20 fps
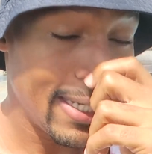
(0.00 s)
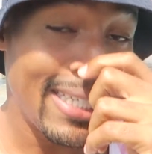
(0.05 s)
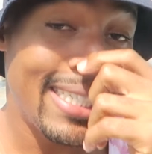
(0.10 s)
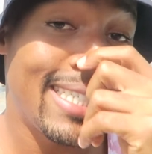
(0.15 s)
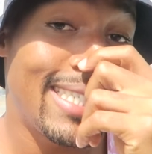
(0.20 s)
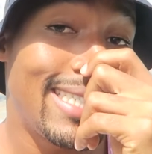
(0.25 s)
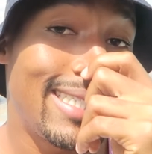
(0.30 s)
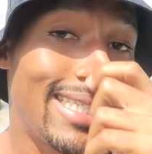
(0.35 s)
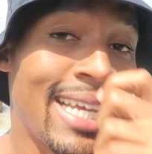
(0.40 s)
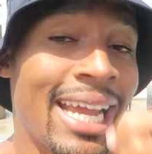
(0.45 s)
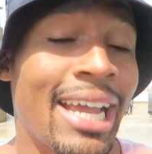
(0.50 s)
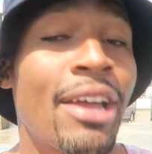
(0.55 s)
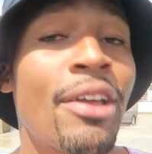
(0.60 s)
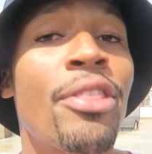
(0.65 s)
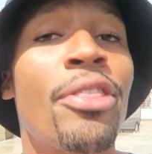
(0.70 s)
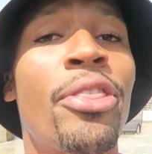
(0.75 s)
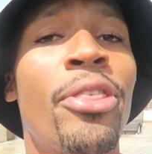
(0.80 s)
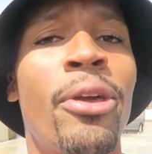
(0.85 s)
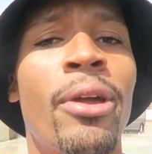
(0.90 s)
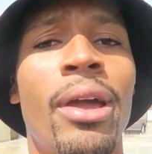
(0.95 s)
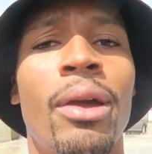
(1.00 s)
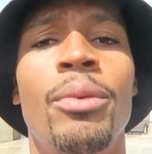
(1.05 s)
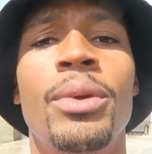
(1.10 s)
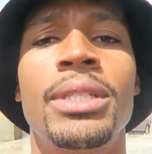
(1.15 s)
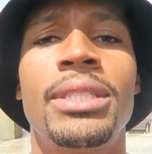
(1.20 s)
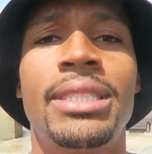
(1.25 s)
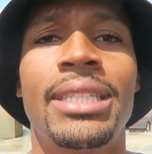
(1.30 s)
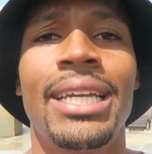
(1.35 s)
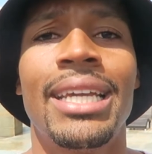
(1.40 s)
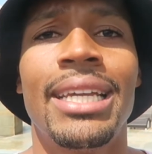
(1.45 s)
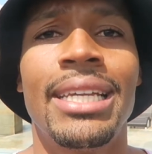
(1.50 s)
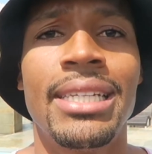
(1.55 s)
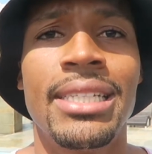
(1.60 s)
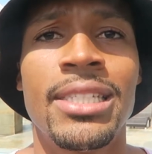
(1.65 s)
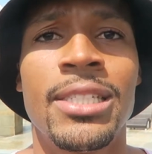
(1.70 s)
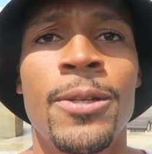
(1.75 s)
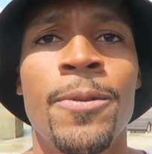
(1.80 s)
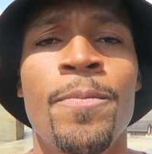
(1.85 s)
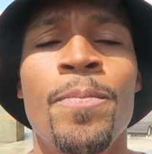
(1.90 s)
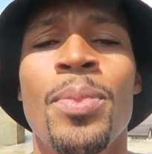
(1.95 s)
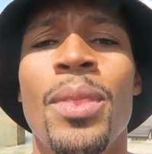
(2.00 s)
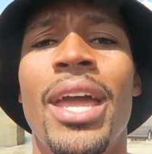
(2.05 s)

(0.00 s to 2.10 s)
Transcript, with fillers: The second thing I would say is